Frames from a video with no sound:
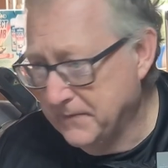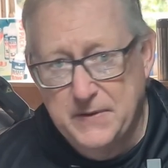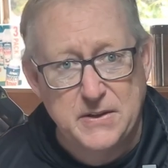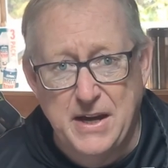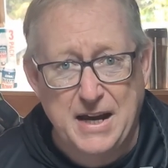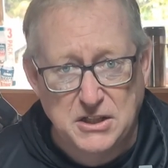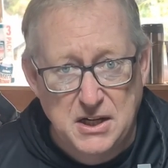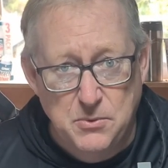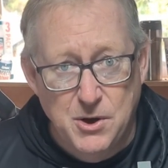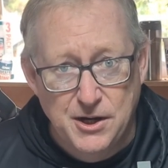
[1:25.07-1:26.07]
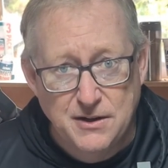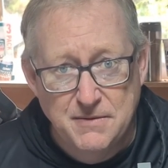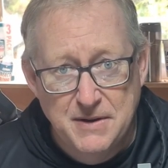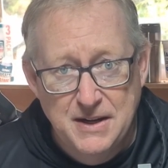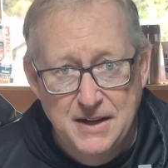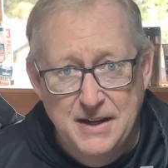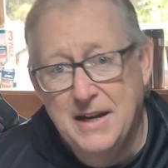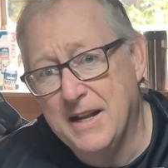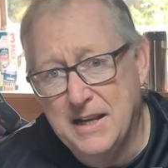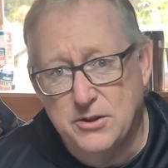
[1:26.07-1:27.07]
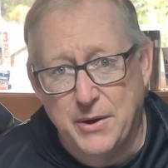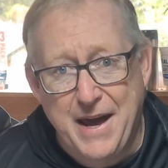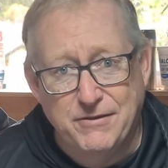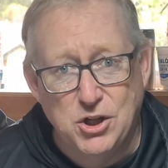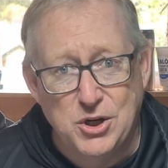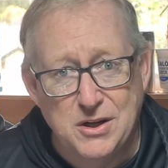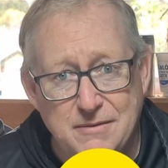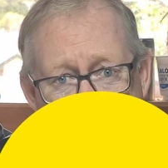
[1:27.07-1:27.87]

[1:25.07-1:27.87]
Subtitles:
does it actually work? Let's go and have a look.